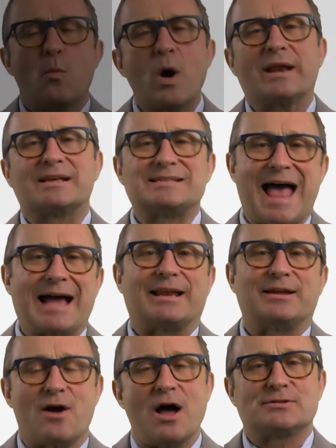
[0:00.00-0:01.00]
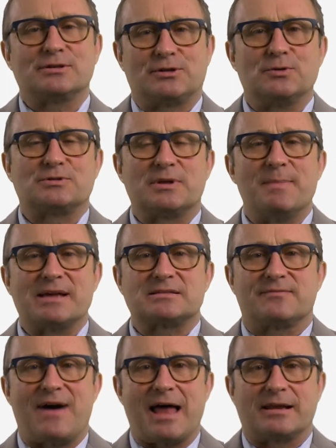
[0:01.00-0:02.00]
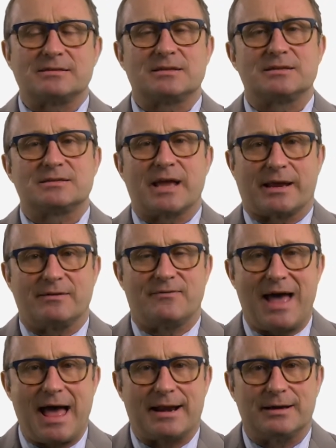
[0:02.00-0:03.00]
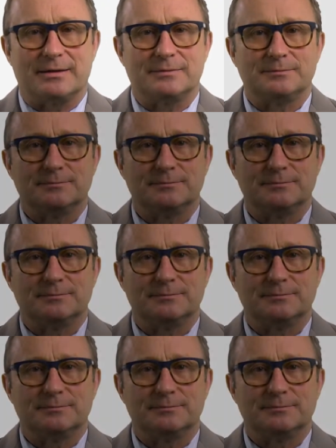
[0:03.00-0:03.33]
What exactly constitutes domestic violence in the state of Nevada?